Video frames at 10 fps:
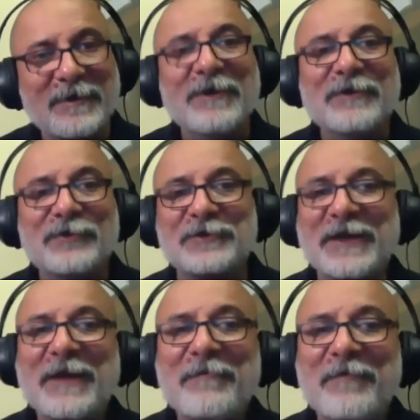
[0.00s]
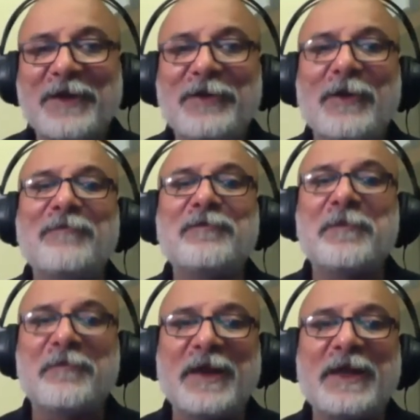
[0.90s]
So same way, you have to be
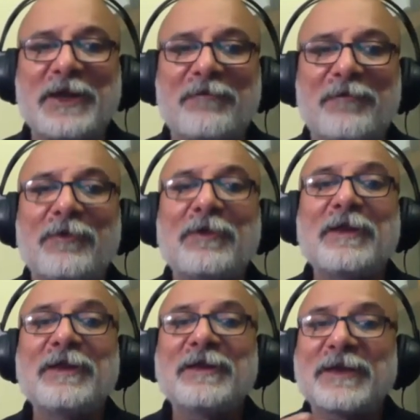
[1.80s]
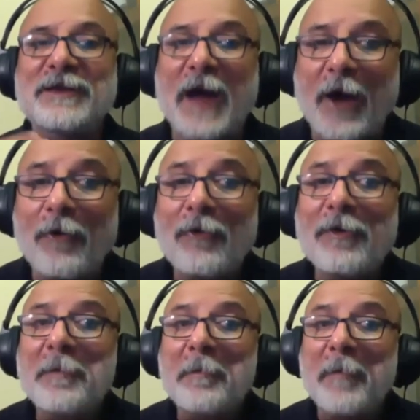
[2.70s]
very careful that how
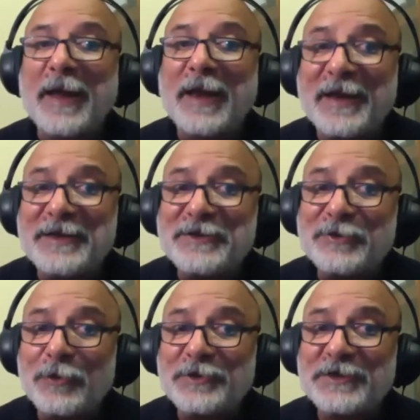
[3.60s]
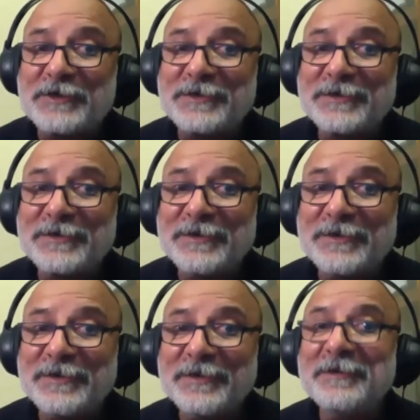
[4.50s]
my light source is
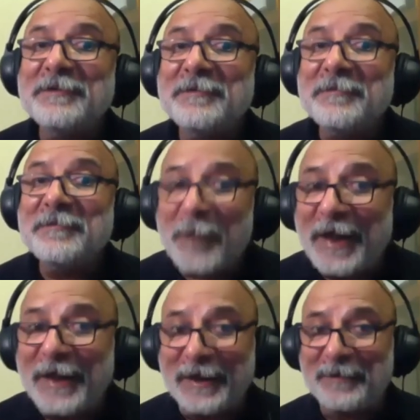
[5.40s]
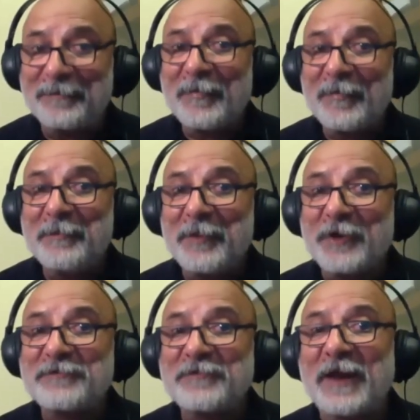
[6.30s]
playing.
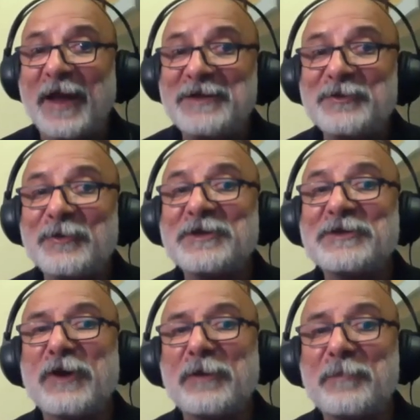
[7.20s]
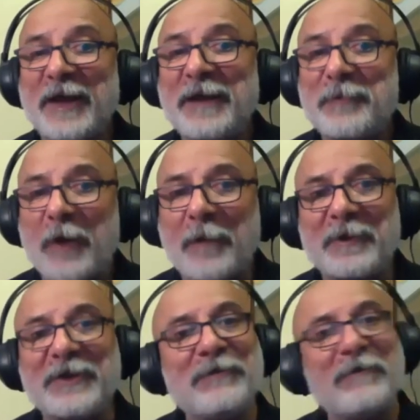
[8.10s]
Because if the light source is not playing
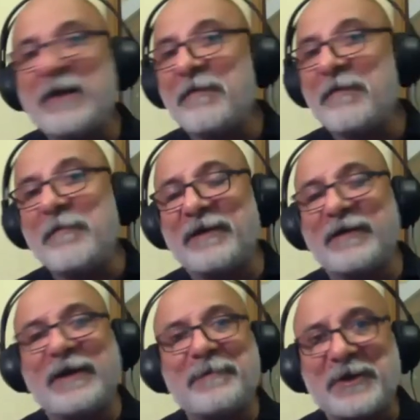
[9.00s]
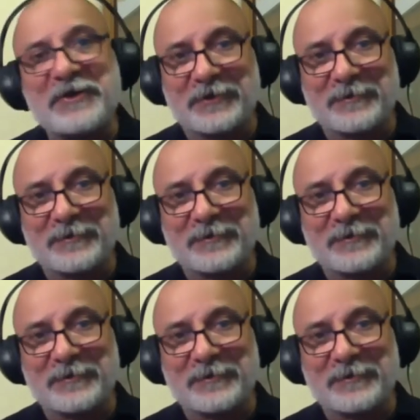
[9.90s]
properly, you will never make a great picture.